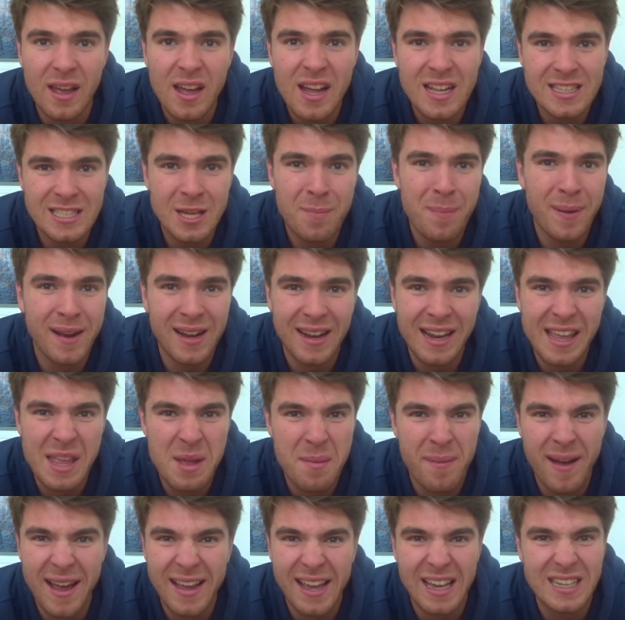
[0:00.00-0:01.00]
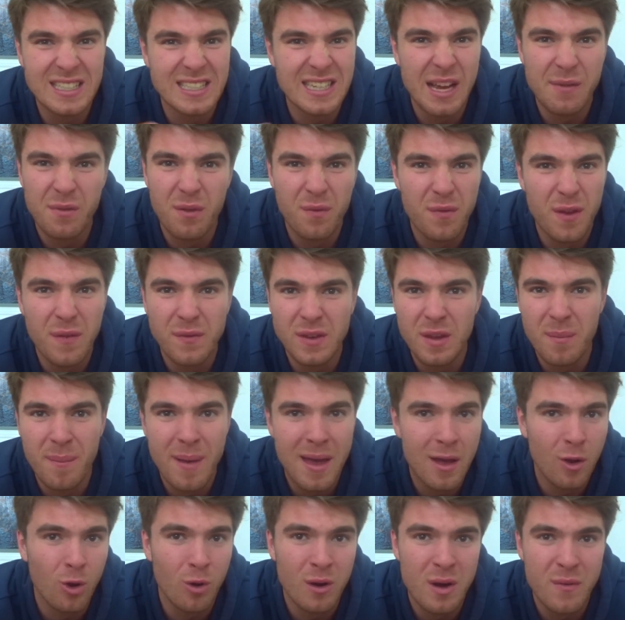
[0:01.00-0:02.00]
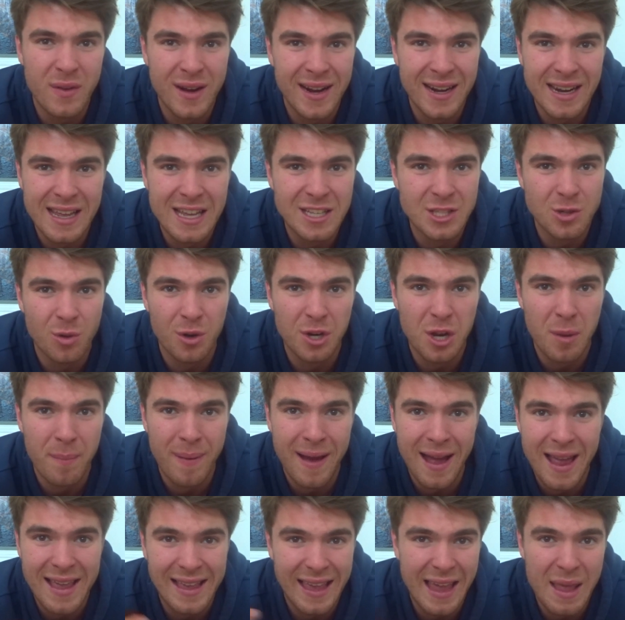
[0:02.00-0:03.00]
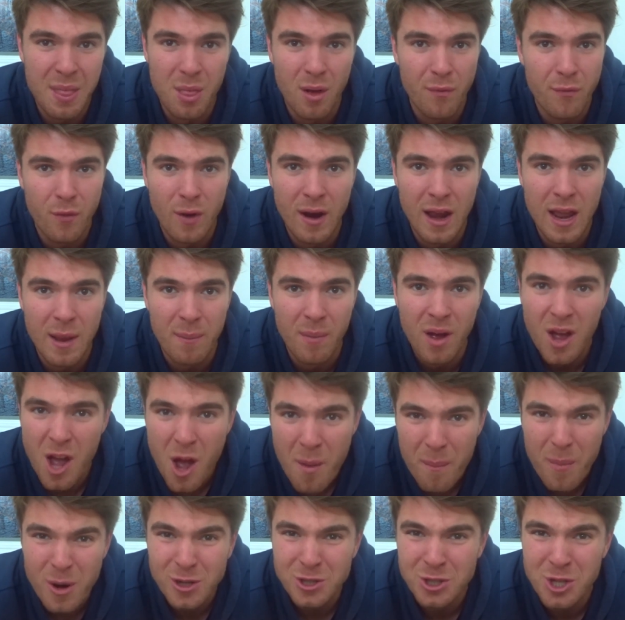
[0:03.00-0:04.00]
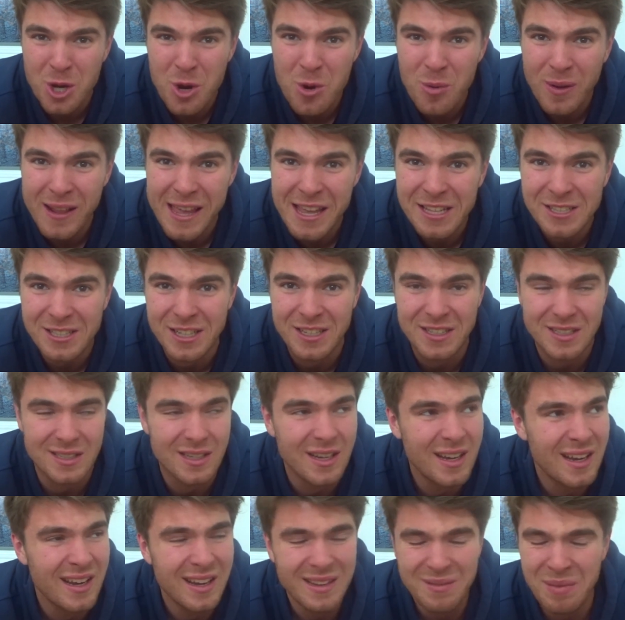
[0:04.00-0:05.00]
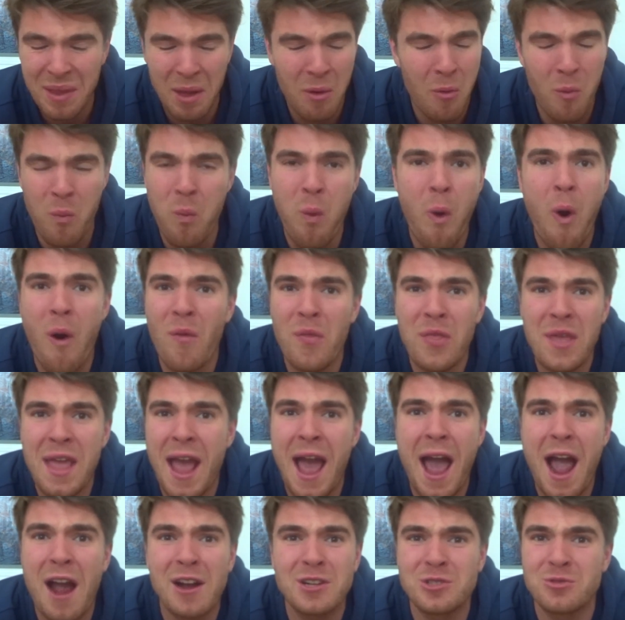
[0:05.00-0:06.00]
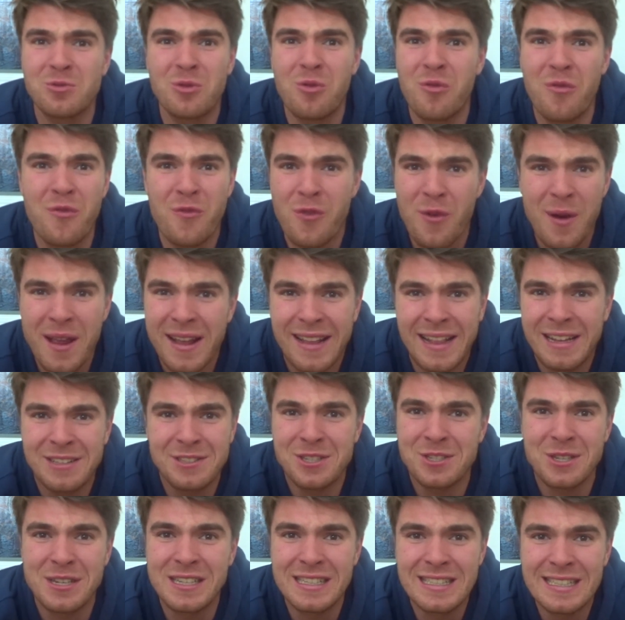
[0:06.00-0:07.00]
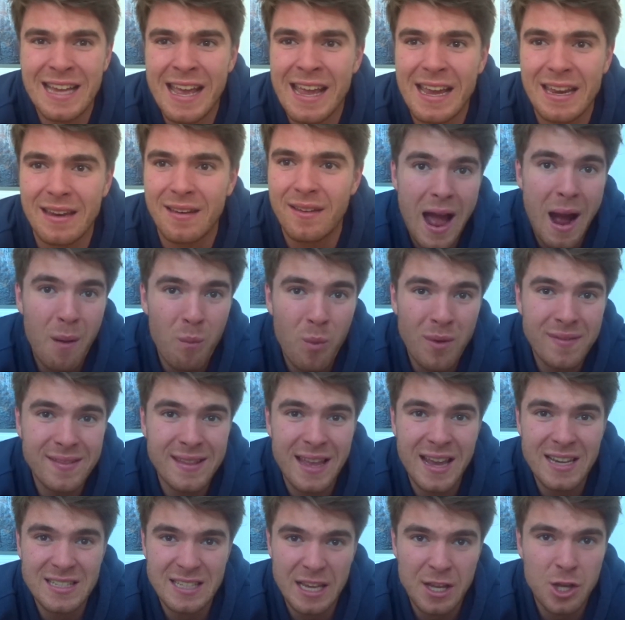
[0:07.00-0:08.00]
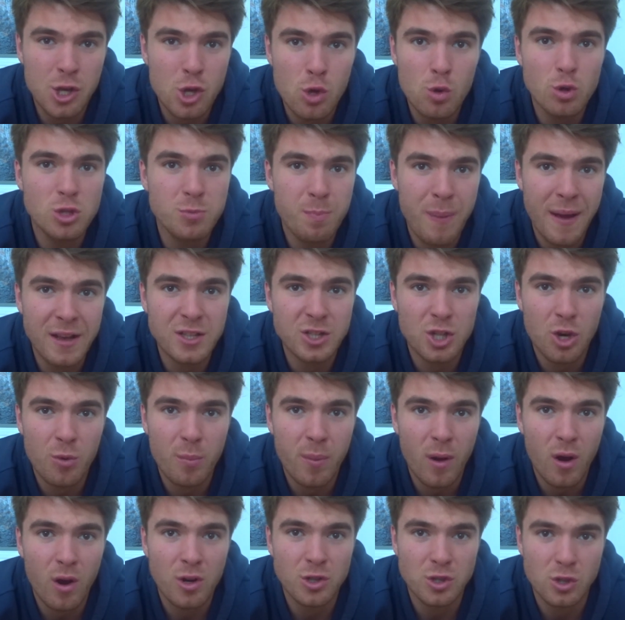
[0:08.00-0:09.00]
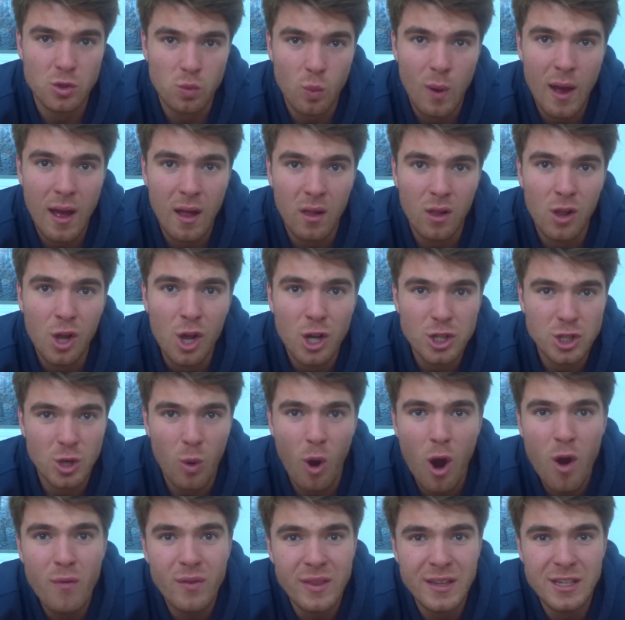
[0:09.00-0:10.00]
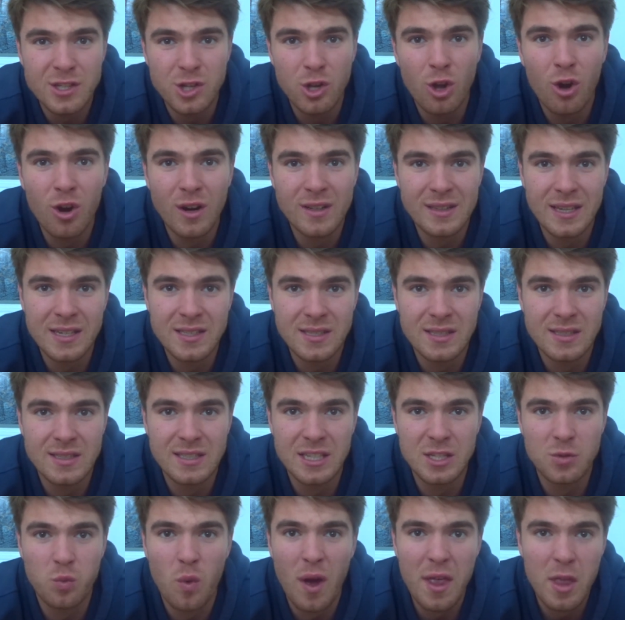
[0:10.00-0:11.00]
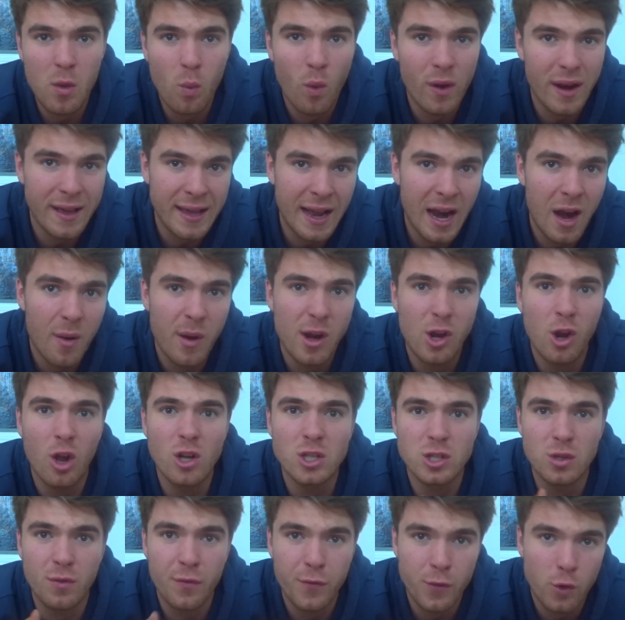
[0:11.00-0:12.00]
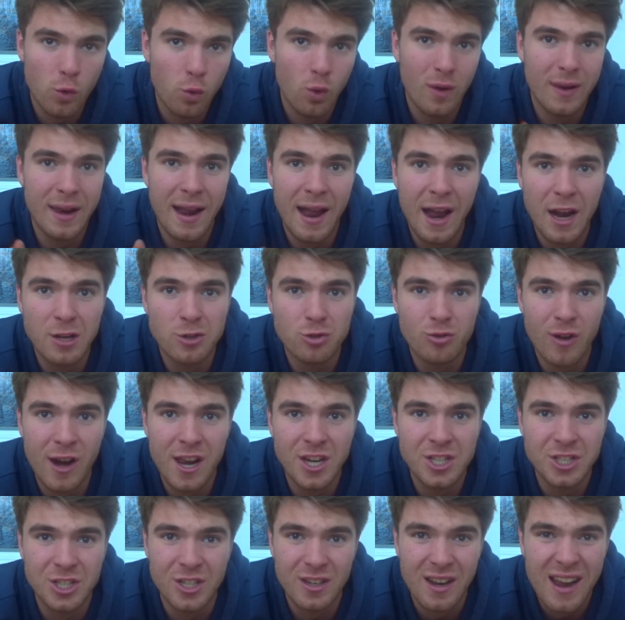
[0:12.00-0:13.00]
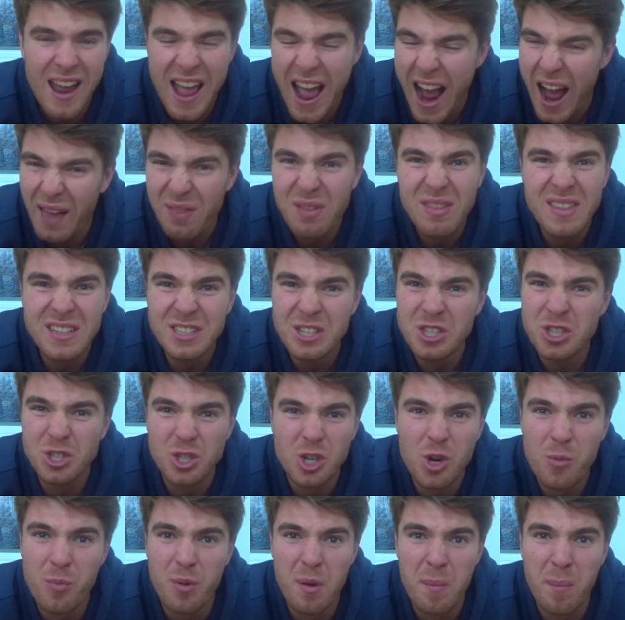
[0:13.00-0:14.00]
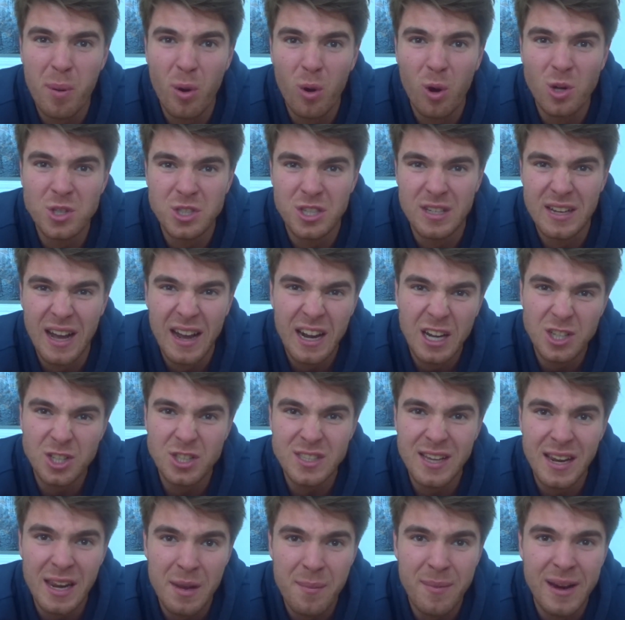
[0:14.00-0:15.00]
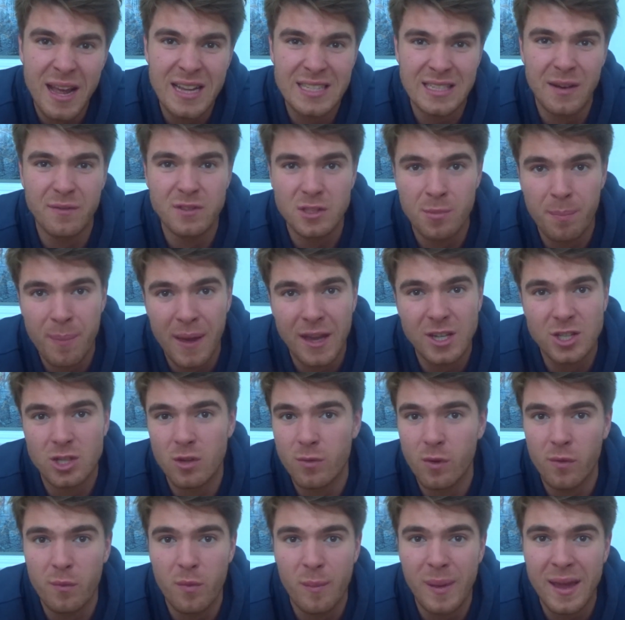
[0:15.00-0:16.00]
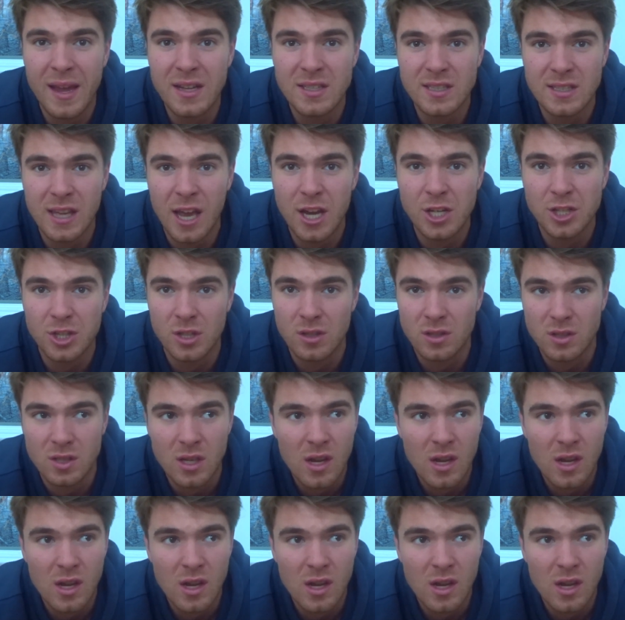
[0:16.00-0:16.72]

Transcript: Typically you might get 750 ml or even a litre on your bike in the frame, but 2 litres, like what the actual frig, it's just insane. And with this, a huge bento box as well. So over these longer distances where you want to carry lots of fuel and hydration, I think this is super important, and it just eliminates having to pick stuff up from aid stations.